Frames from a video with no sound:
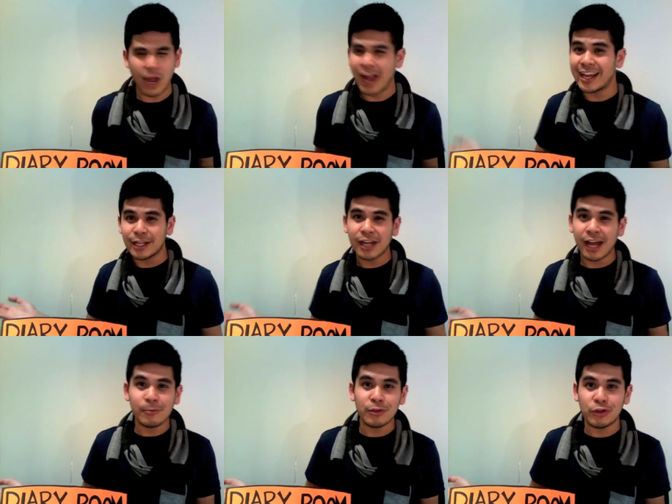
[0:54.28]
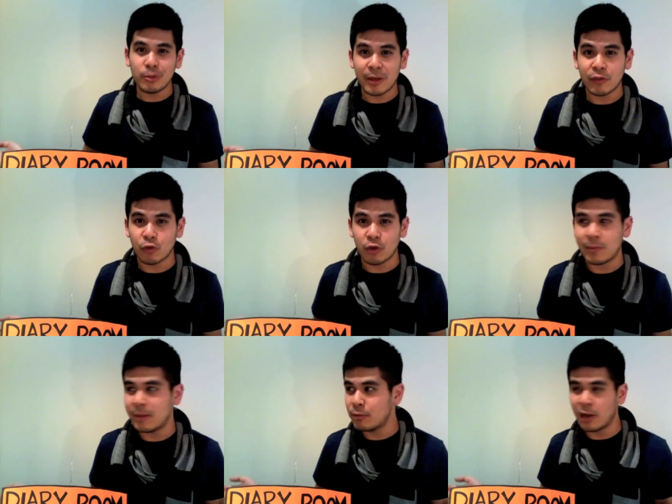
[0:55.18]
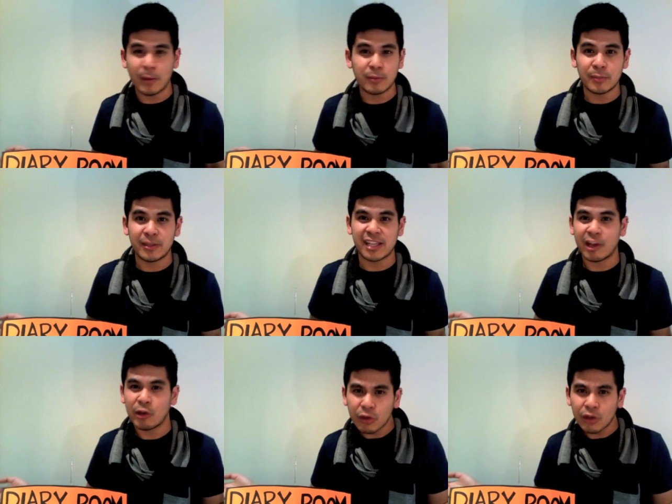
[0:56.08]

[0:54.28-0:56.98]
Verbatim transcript: I get it. I'm the newbie of the group. People come up to me saying,